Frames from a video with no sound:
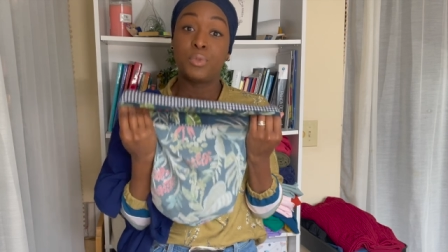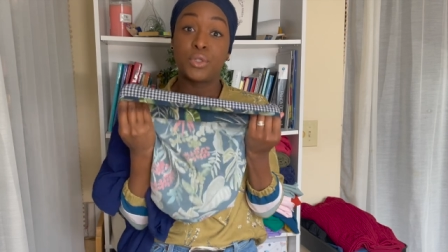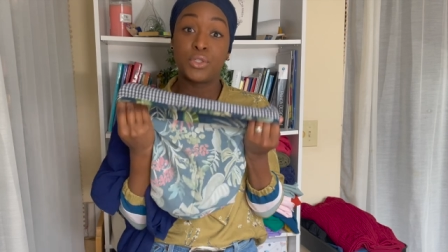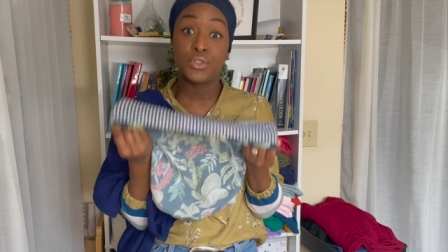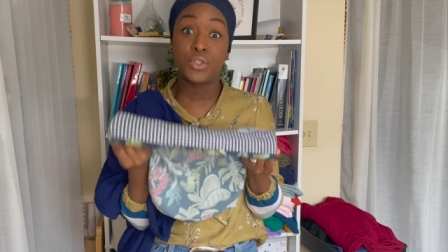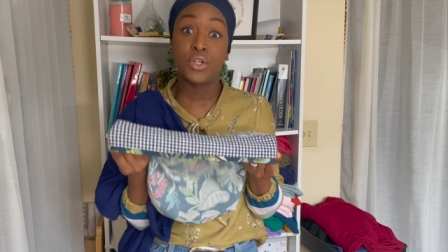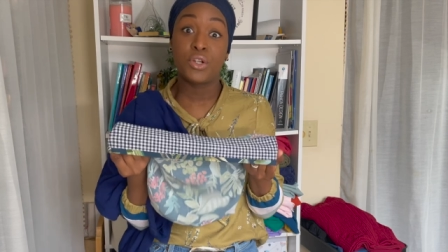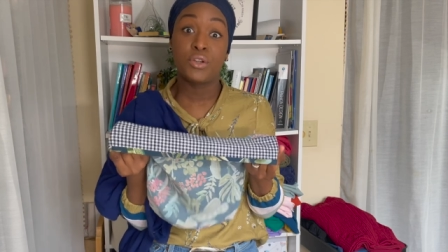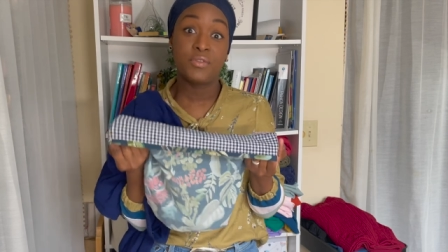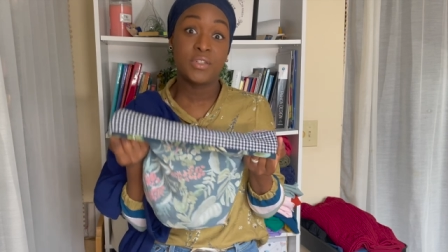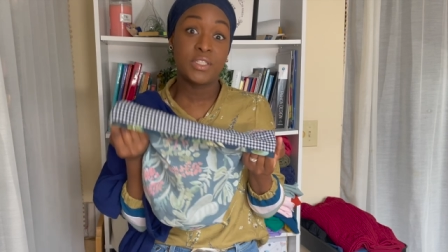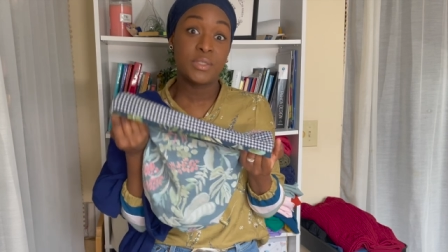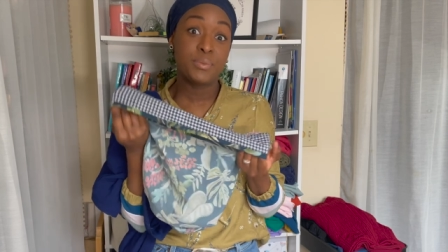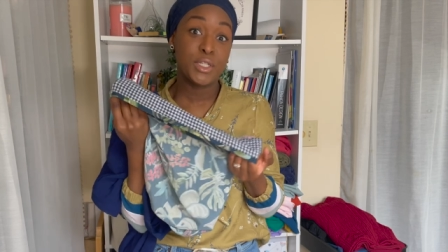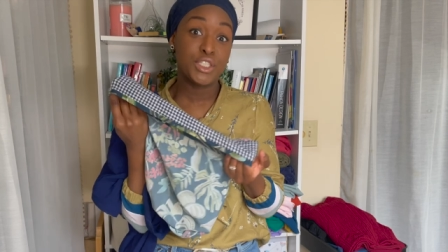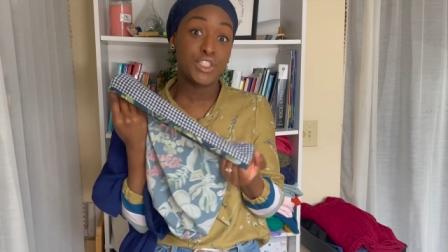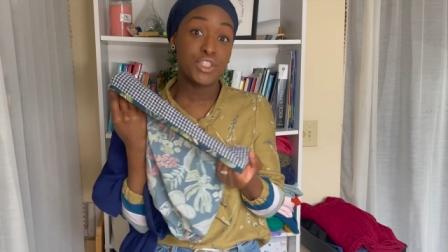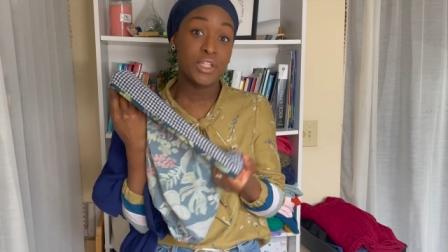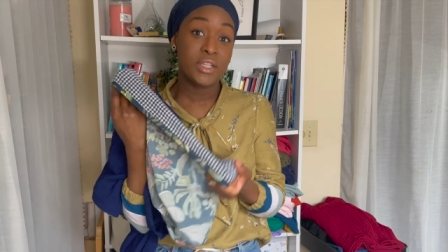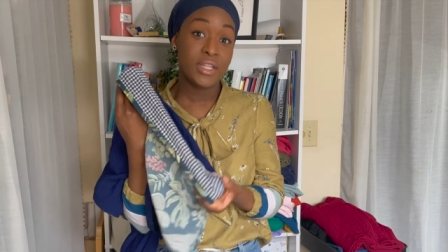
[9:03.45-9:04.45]
preserve as
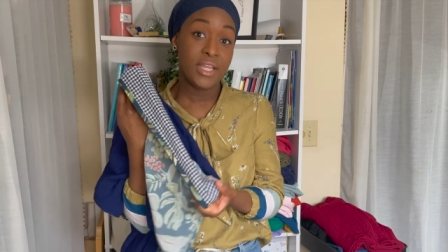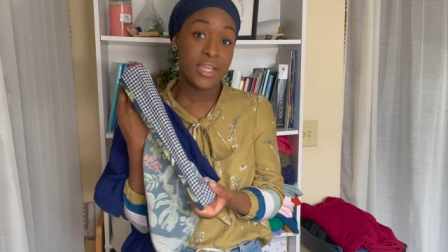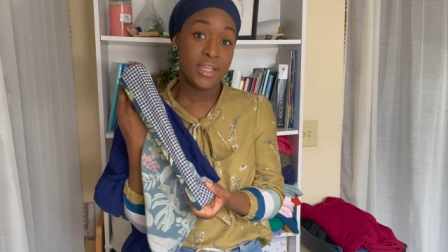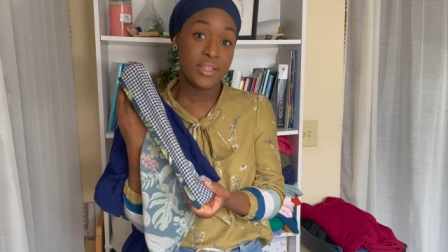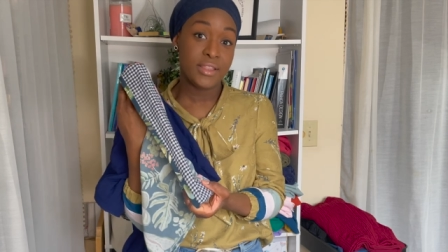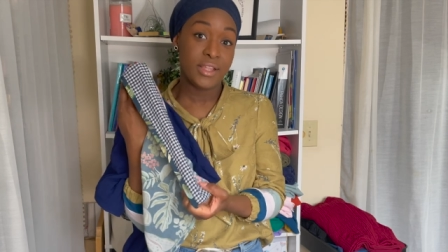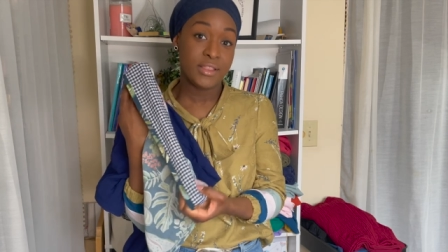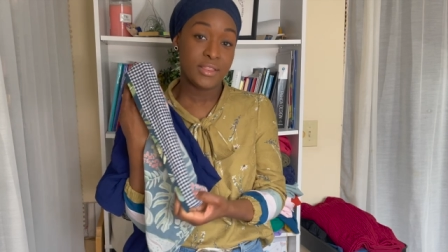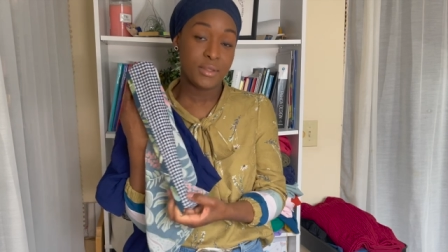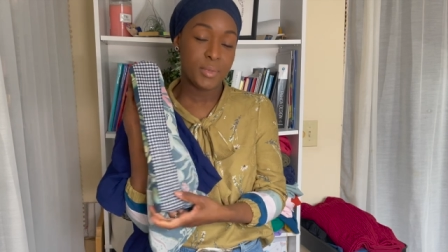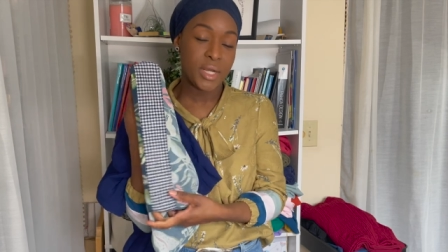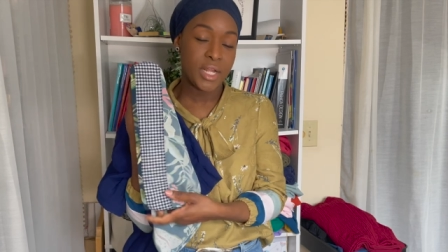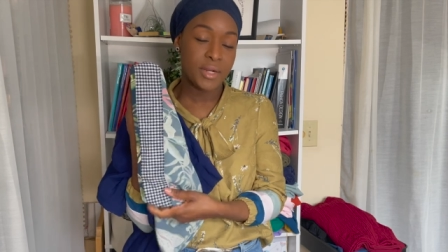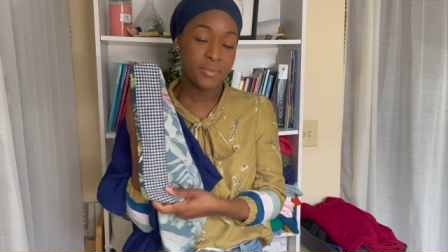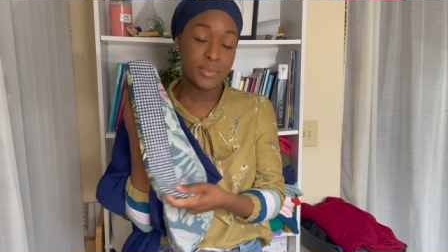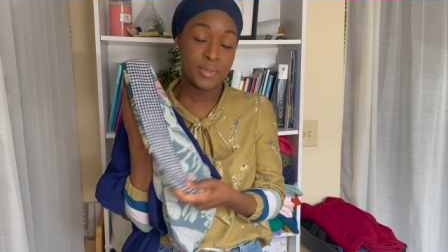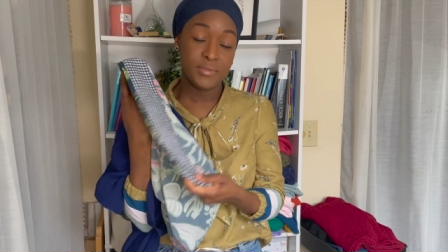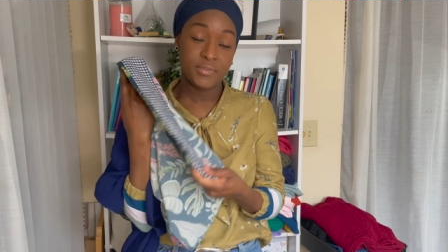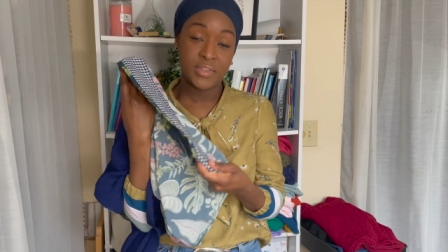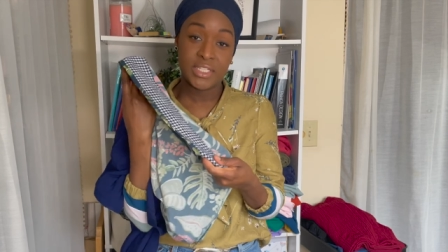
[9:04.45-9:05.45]
much length at the
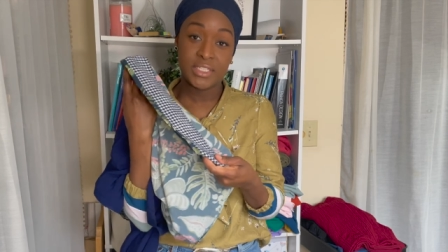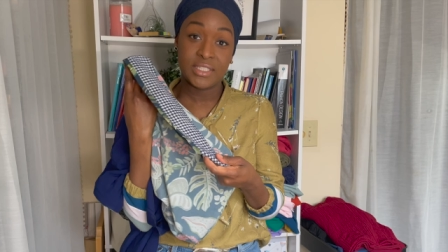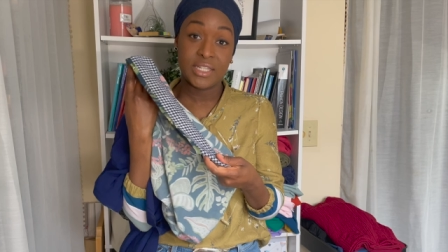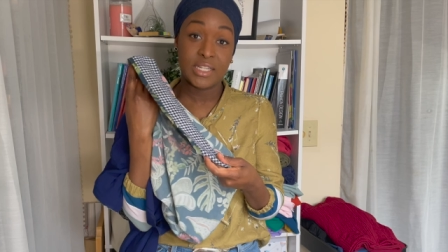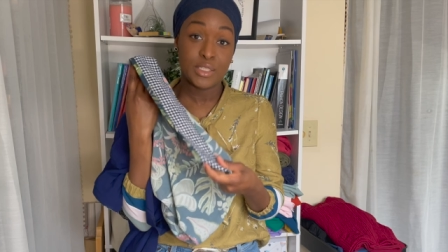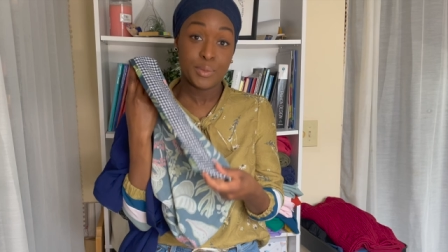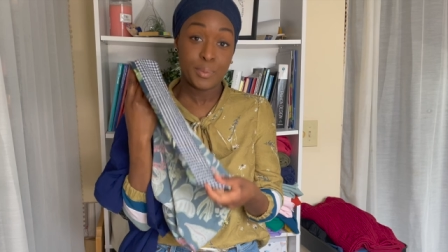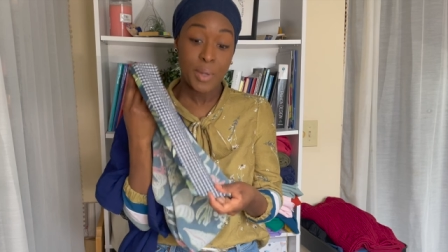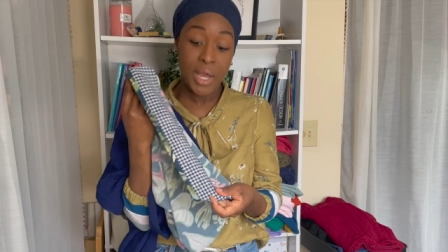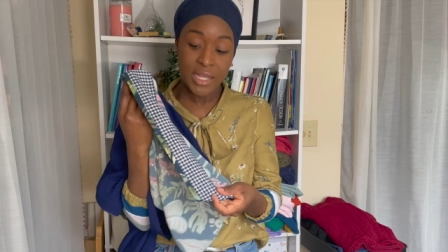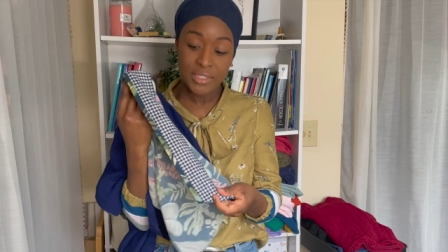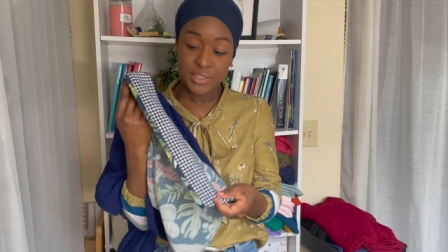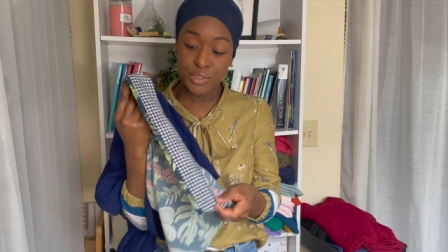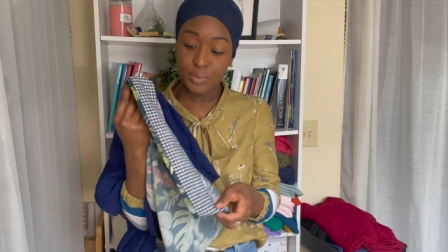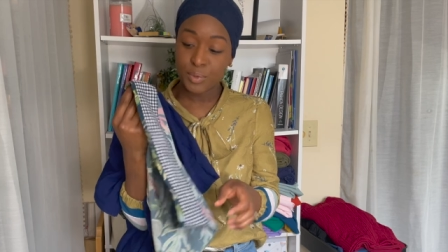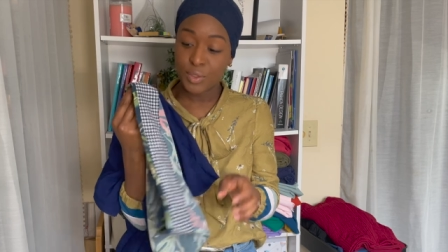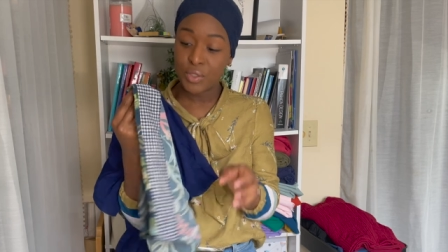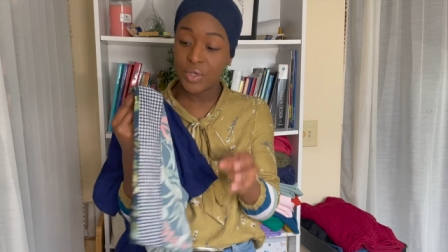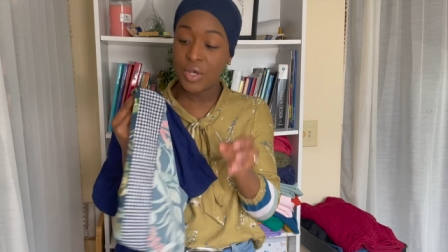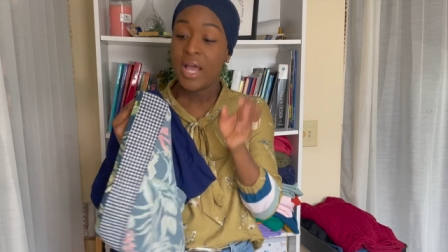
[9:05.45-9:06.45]
bottom of this as
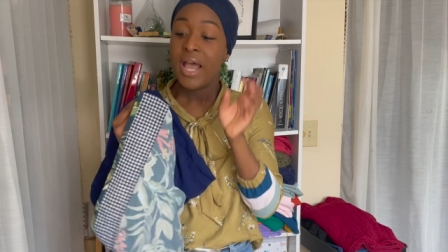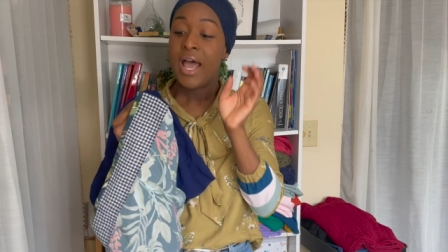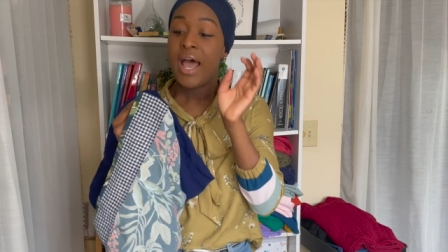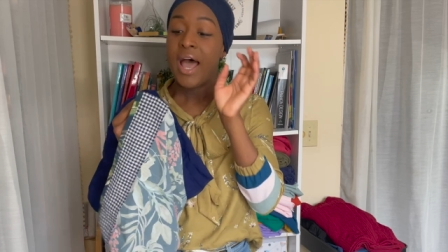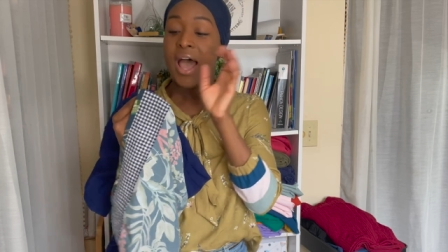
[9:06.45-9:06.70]
possible.